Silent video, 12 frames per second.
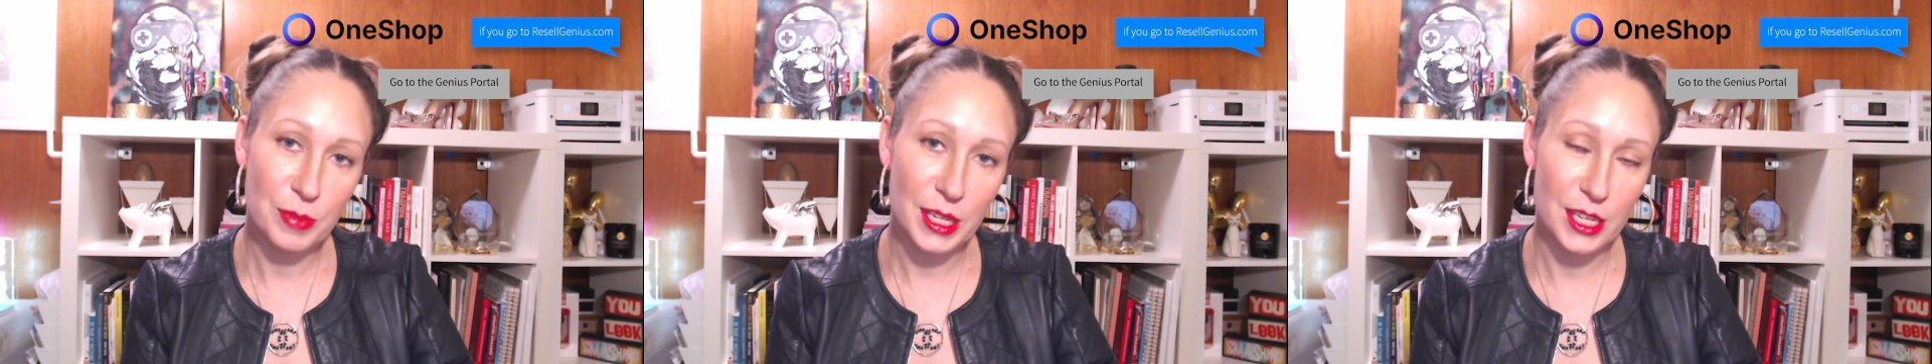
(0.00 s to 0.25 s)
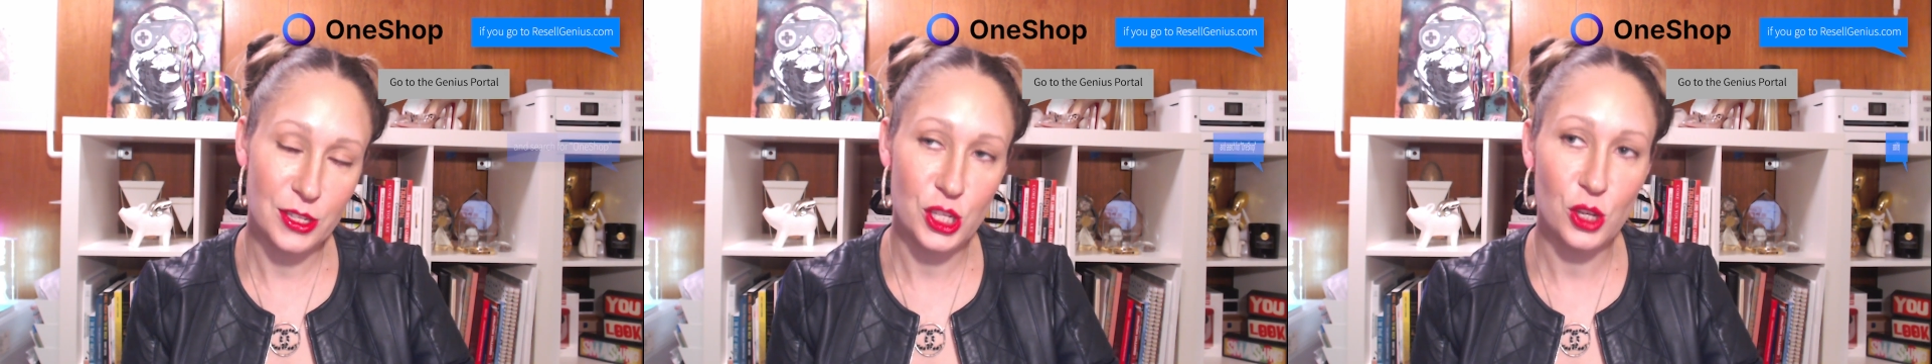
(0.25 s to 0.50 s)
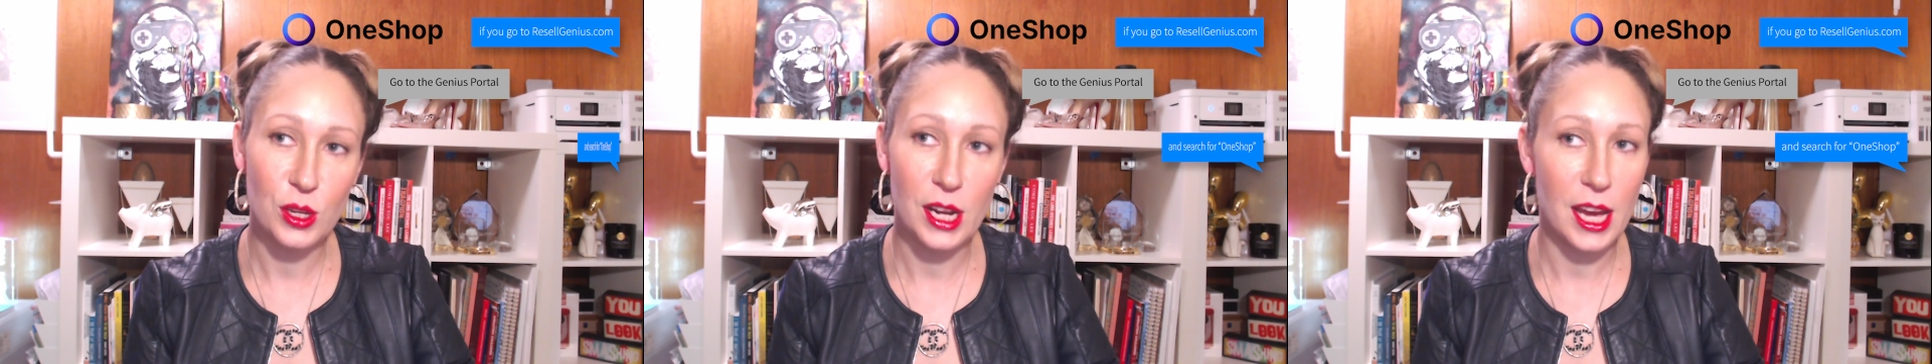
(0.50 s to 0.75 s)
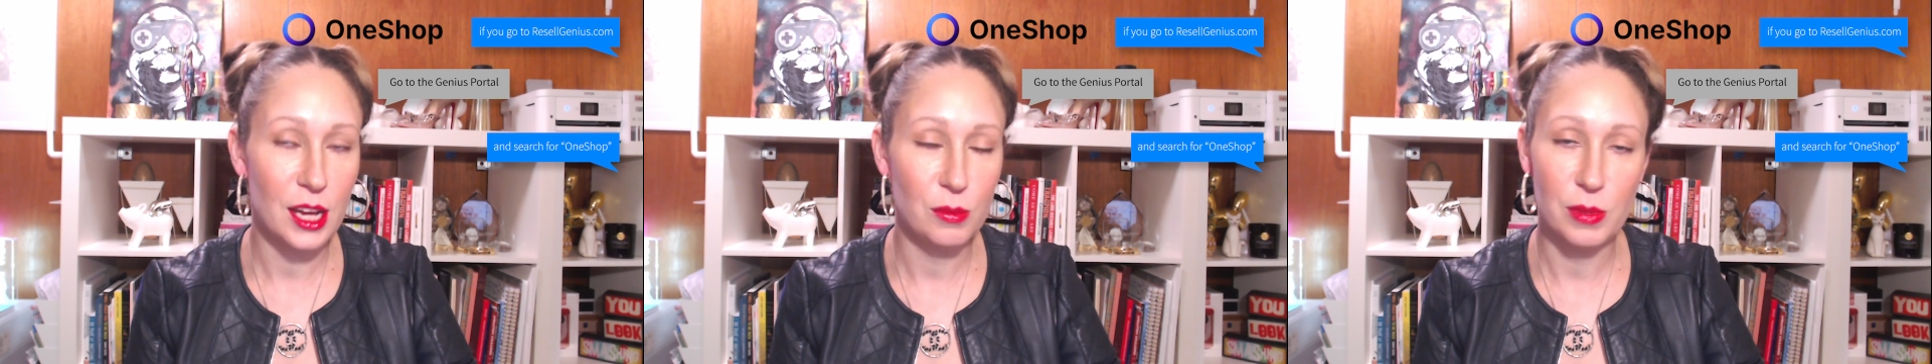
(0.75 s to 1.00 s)
because you can
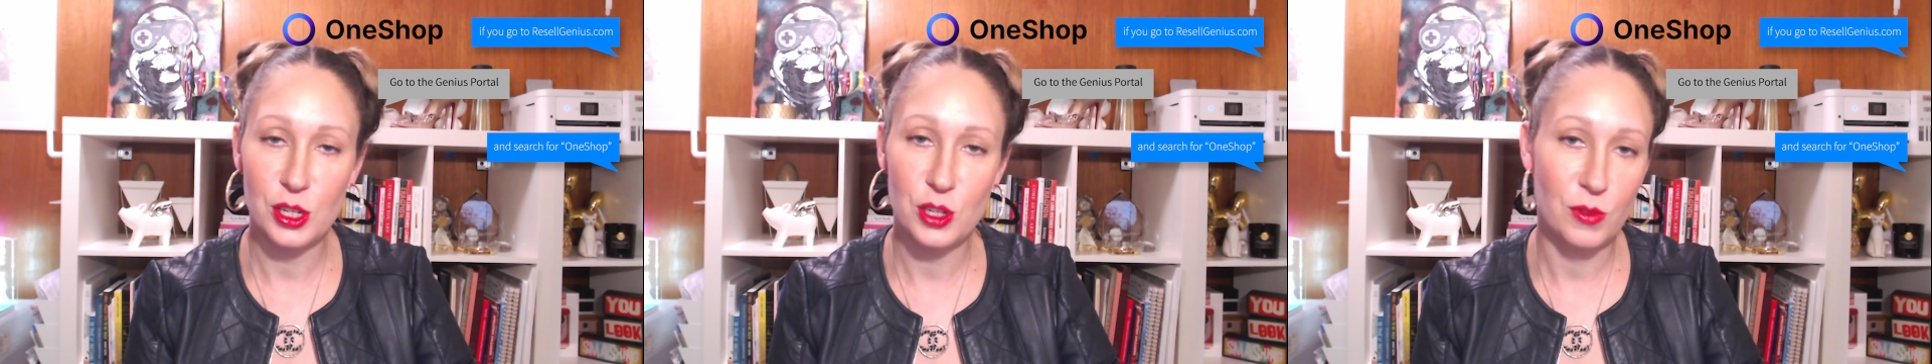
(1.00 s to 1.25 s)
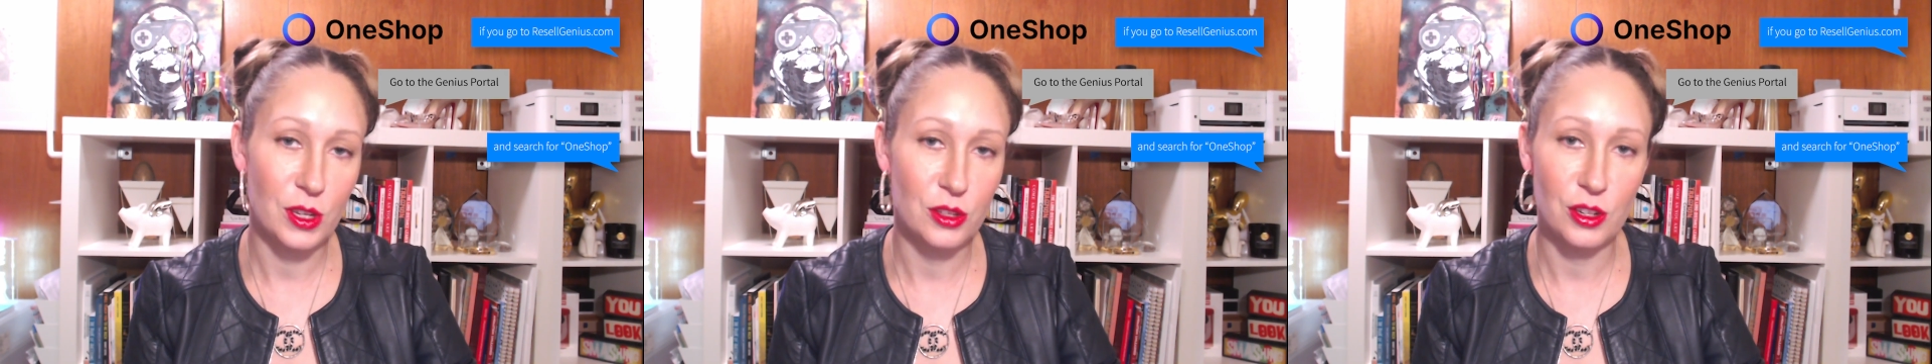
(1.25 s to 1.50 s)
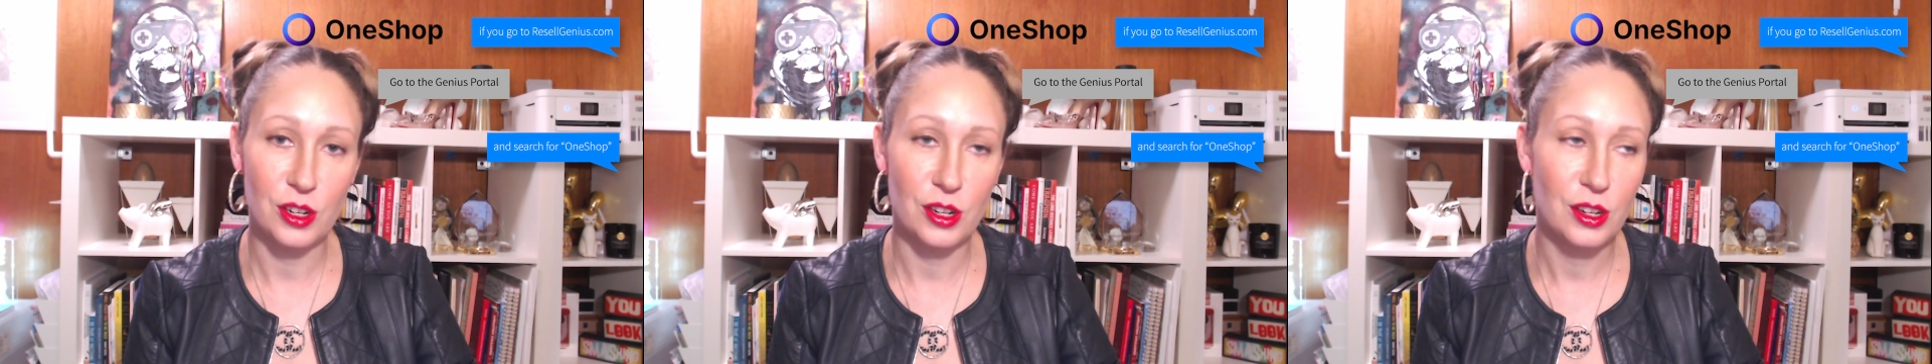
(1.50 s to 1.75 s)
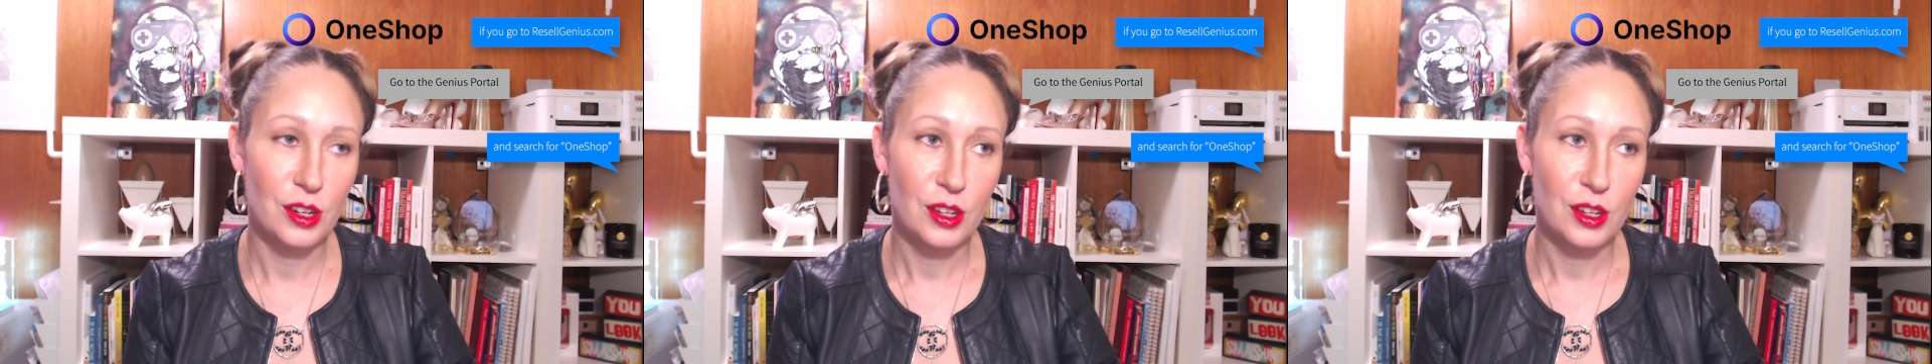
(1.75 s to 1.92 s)
add a bunch of other,